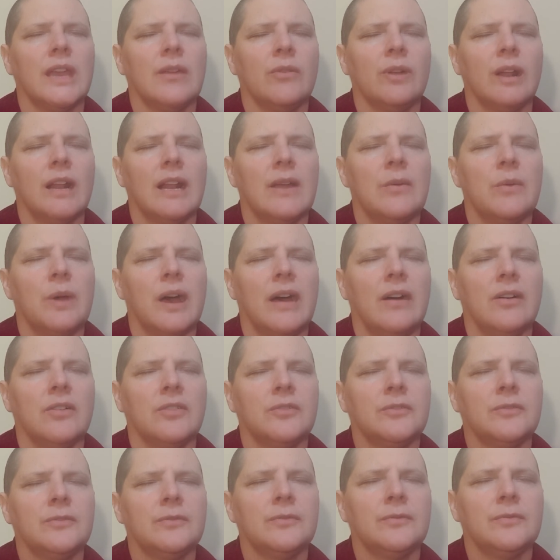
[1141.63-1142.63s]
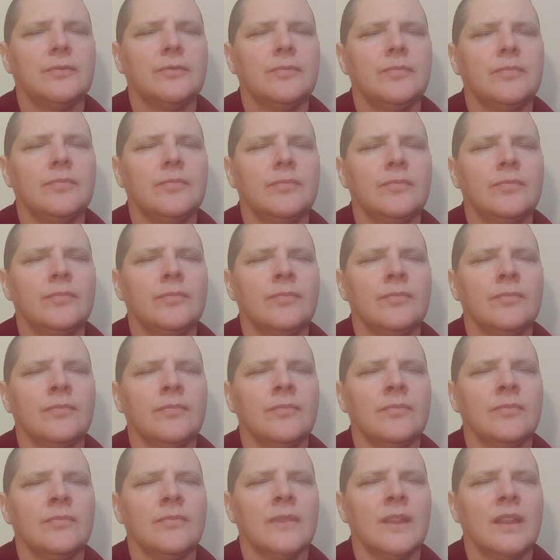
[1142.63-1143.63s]
really well
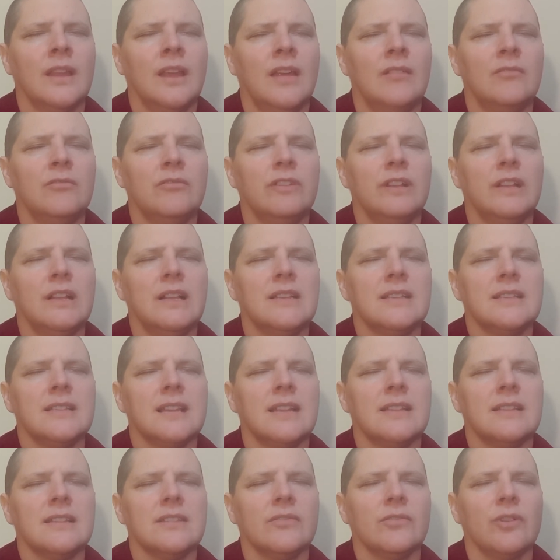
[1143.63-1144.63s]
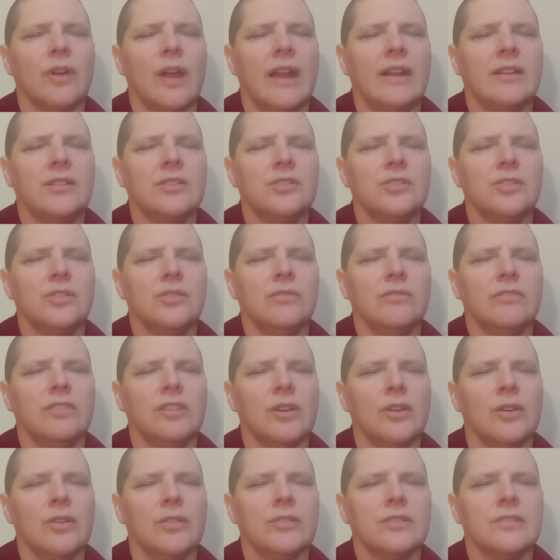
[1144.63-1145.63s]
and feel a sense of gratitude for
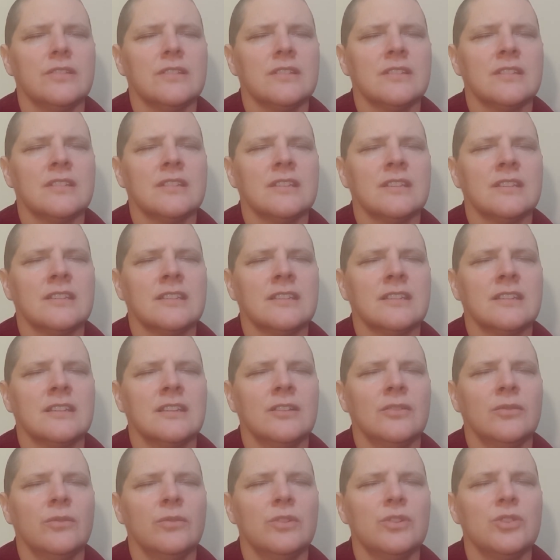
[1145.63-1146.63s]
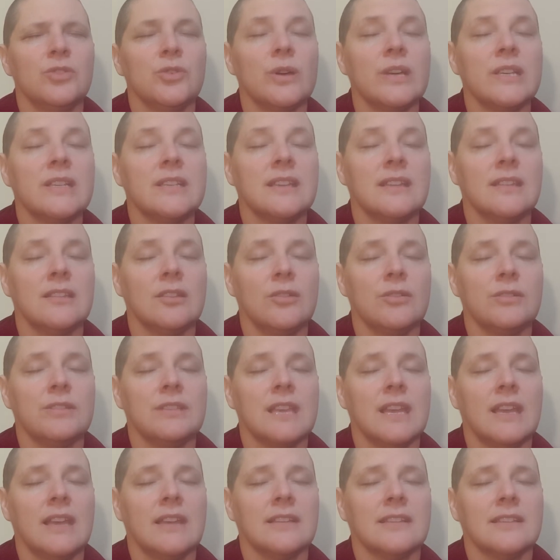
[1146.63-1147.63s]
those. Rejoice in those
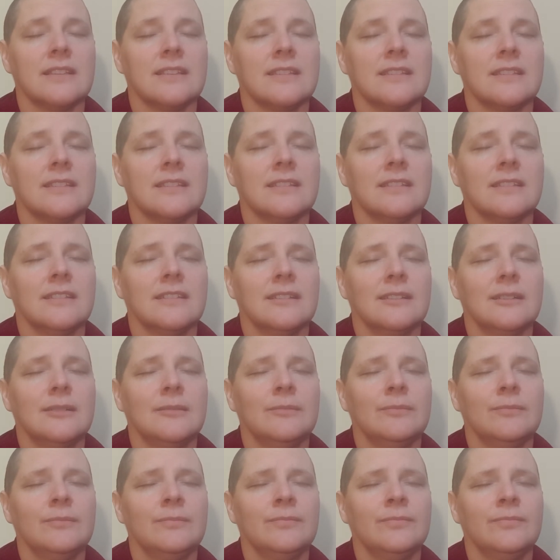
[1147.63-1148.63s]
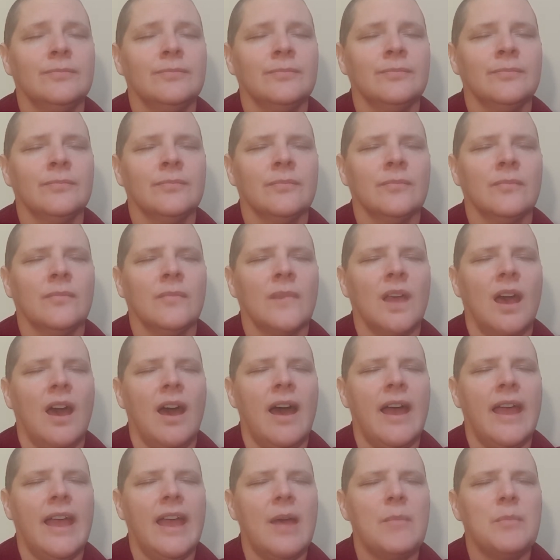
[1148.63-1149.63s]
things.
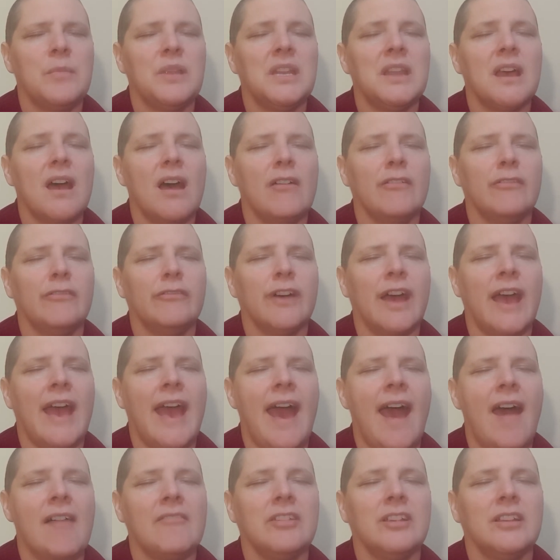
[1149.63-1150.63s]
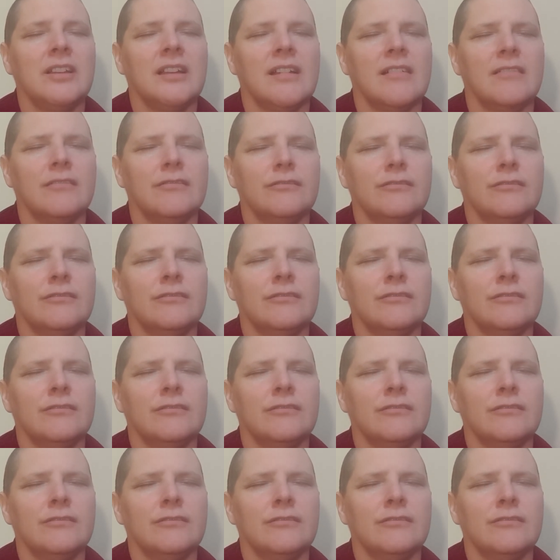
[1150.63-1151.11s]
I am enough. I have enough.